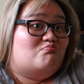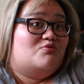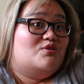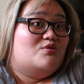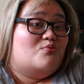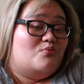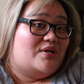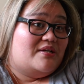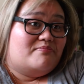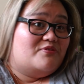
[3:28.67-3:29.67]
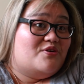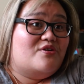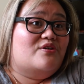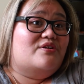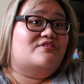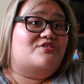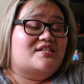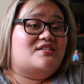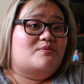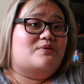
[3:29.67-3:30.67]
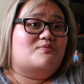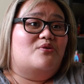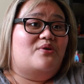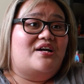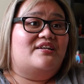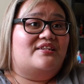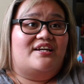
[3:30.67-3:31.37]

white girl dressed up as Moana,